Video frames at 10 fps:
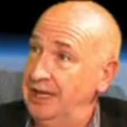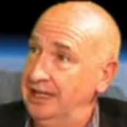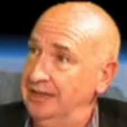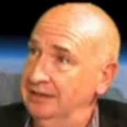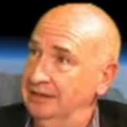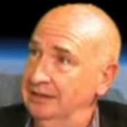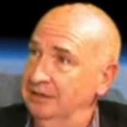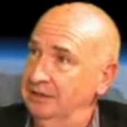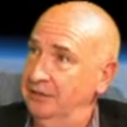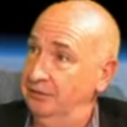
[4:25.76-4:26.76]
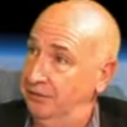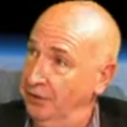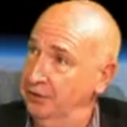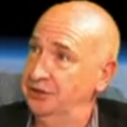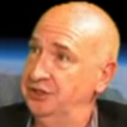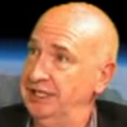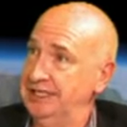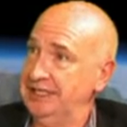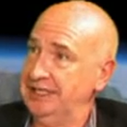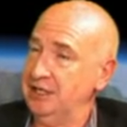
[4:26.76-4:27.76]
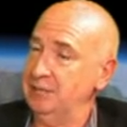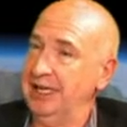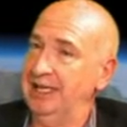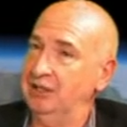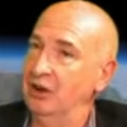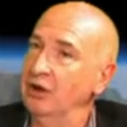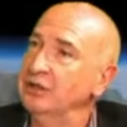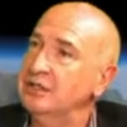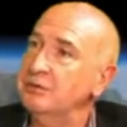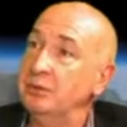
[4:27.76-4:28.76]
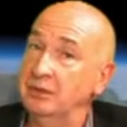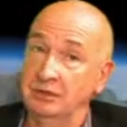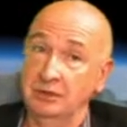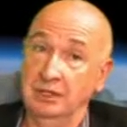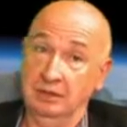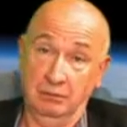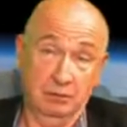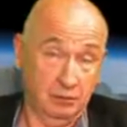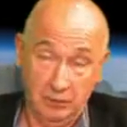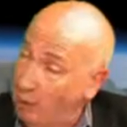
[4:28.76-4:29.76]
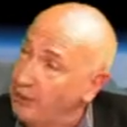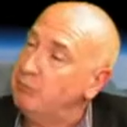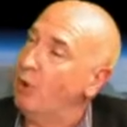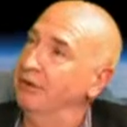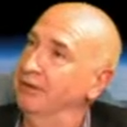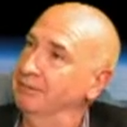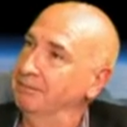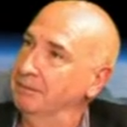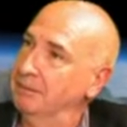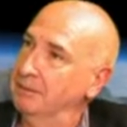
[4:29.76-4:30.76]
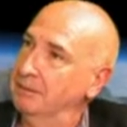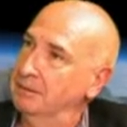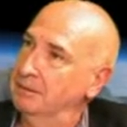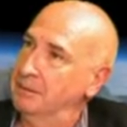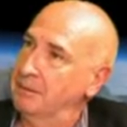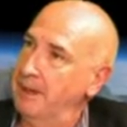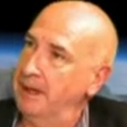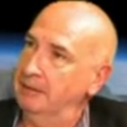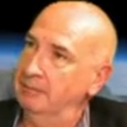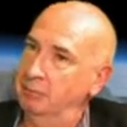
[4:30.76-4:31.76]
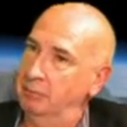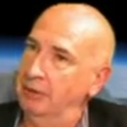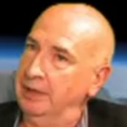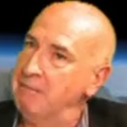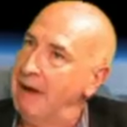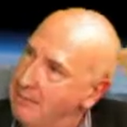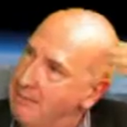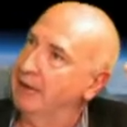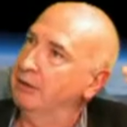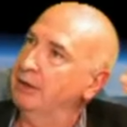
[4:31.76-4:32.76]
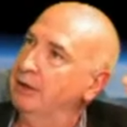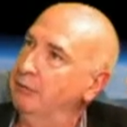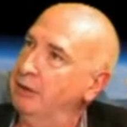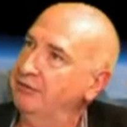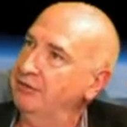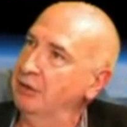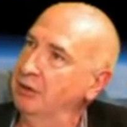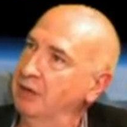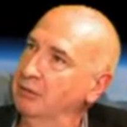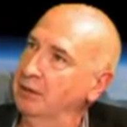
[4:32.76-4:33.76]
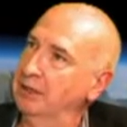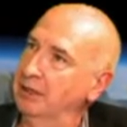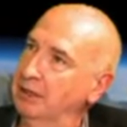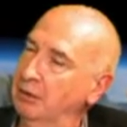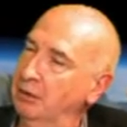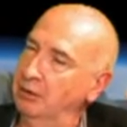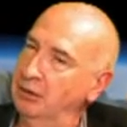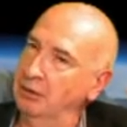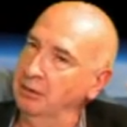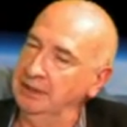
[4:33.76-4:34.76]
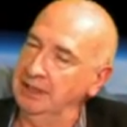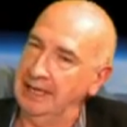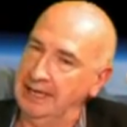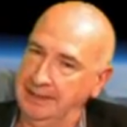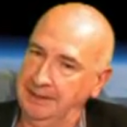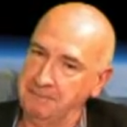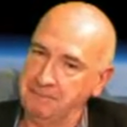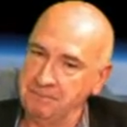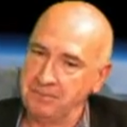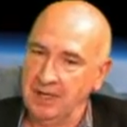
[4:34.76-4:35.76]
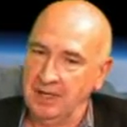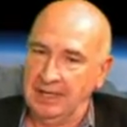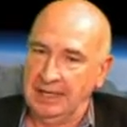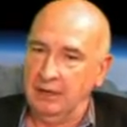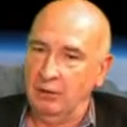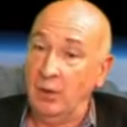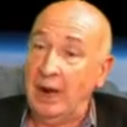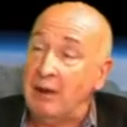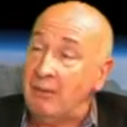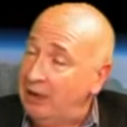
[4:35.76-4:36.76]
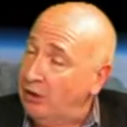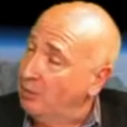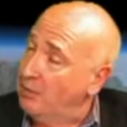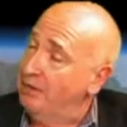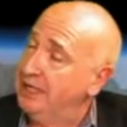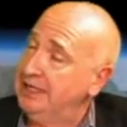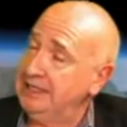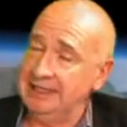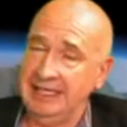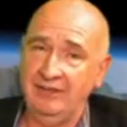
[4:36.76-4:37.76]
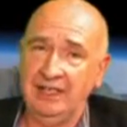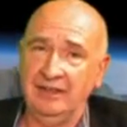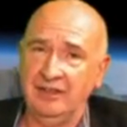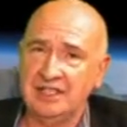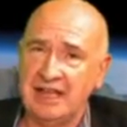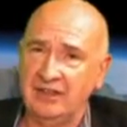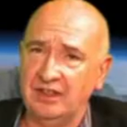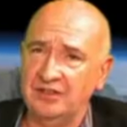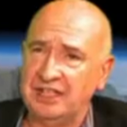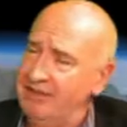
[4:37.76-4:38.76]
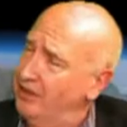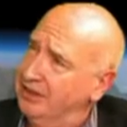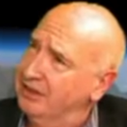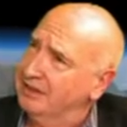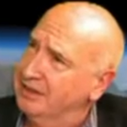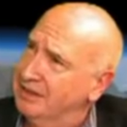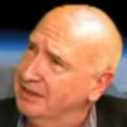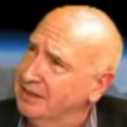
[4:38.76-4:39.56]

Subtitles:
of July the full strategic assessment in accordance with what they want. Right. But in my mind, it would have to go along with go with the lie. When I went home on the evening of the 7th of 7,